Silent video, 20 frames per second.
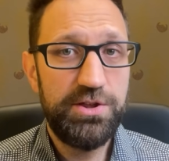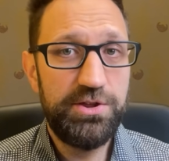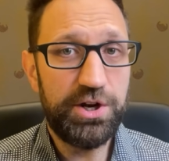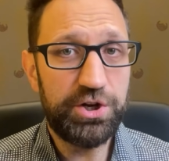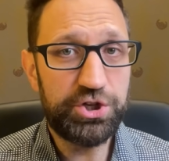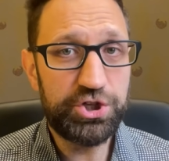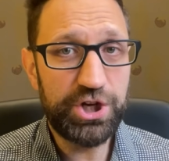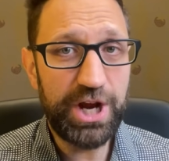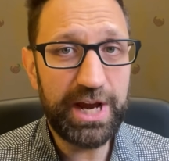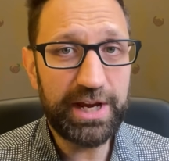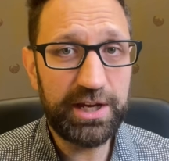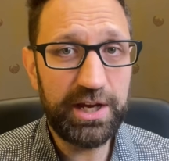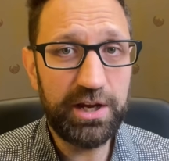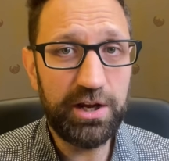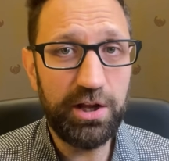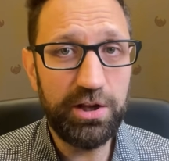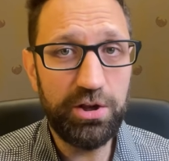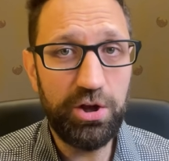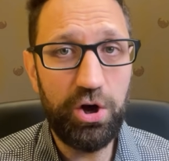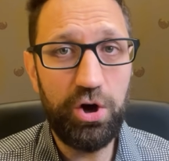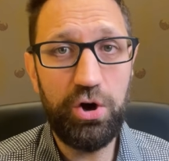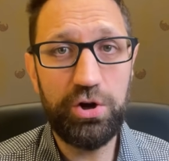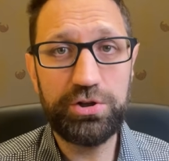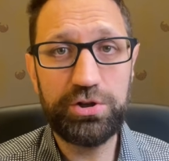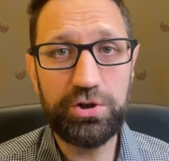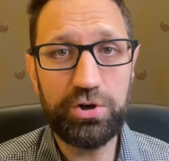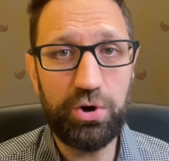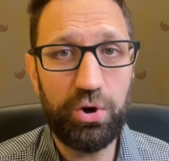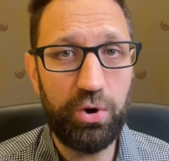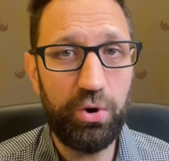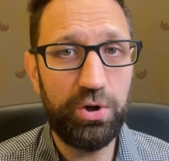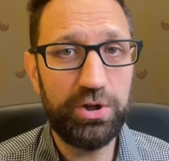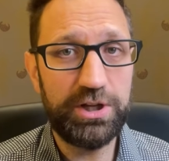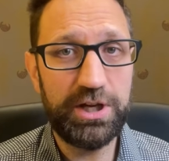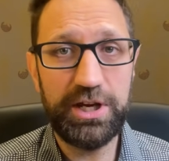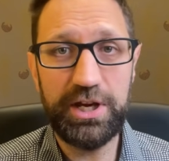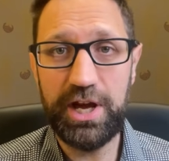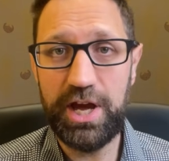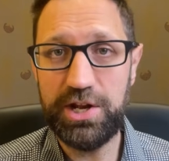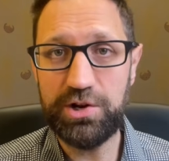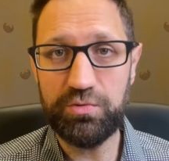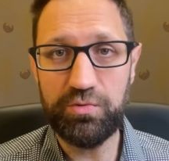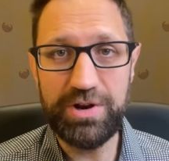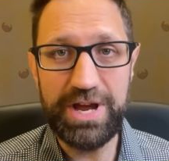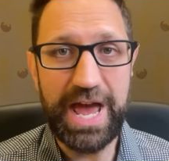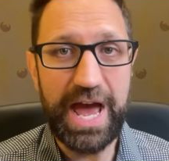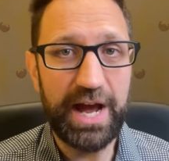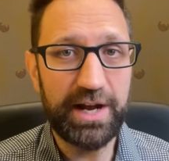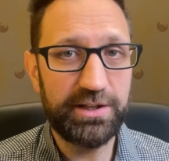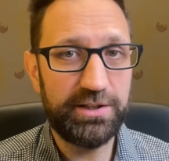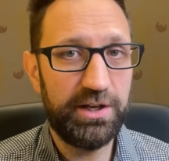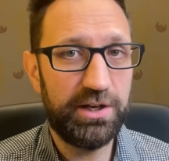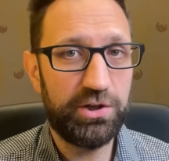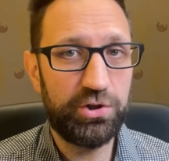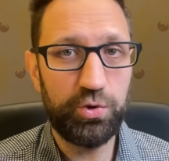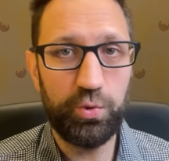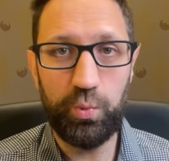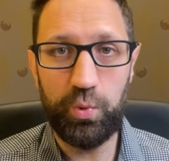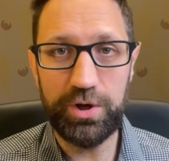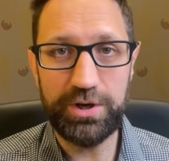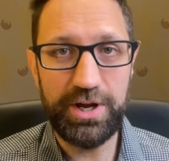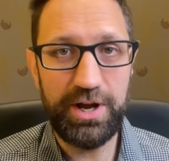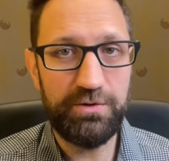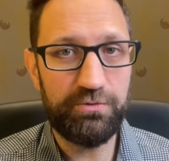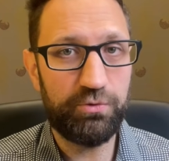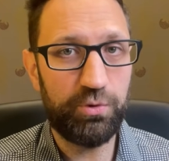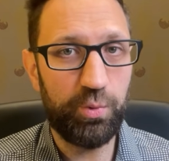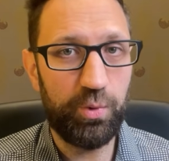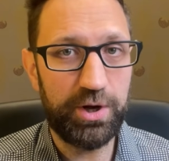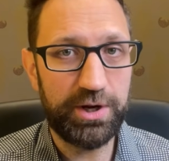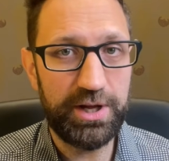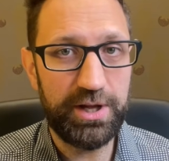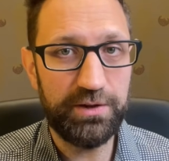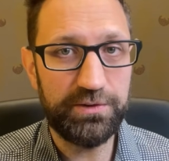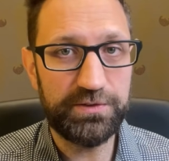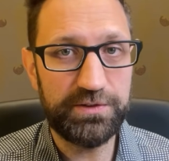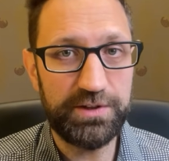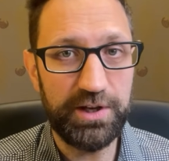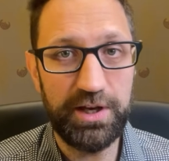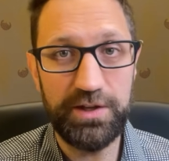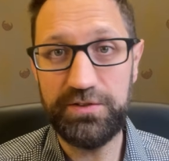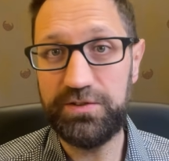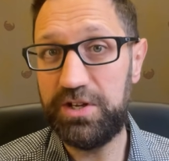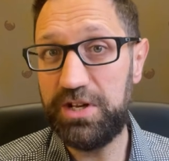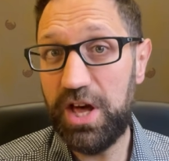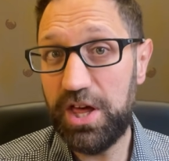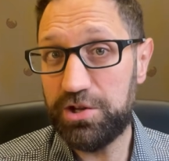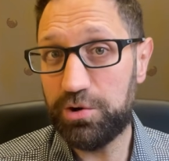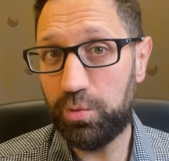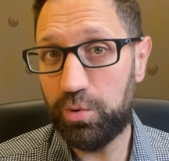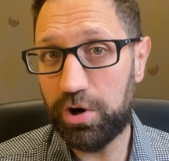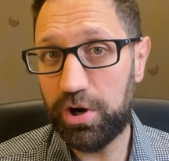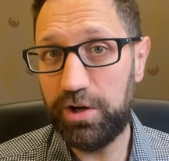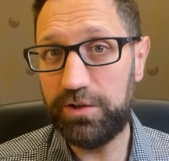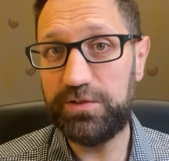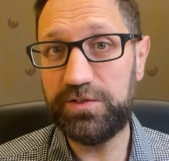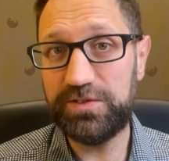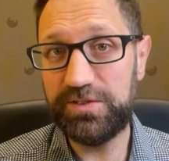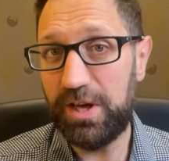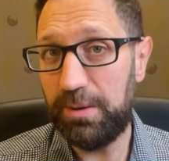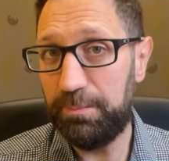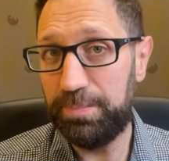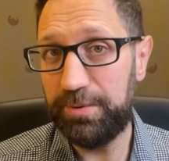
They're checking a lot, calling, and reacting to what everyone else does. In other words, some